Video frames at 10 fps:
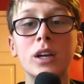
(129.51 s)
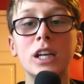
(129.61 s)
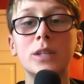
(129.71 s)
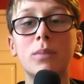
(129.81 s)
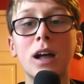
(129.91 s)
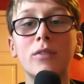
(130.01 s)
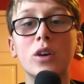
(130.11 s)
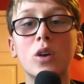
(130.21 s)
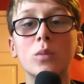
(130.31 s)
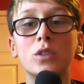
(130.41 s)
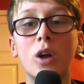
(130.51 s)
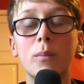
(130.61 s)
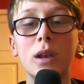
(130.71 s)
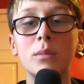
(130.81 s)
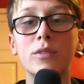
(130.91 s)
He's played for clubs like
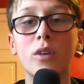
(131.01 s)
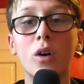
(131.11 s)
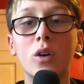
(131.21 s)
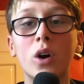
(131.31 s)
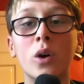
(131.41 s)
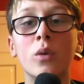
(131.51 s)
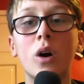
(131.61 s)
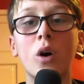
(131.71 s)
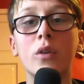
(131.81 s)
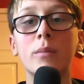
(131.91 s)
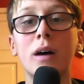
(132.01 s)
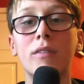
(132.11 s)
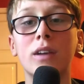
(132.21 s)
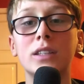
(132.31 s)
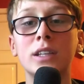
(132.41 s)
Plymouth Argyle, Oldham
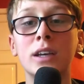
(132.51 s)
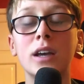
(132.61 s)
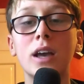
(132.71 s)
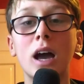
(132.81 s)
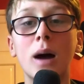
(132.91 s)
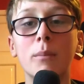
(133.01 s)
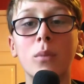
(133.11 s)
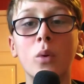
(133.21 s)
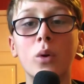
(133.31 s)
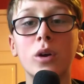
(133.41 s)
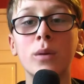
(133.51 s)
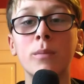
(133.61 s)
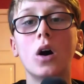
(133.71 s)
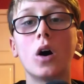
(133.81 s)
Athletic and Morecambe.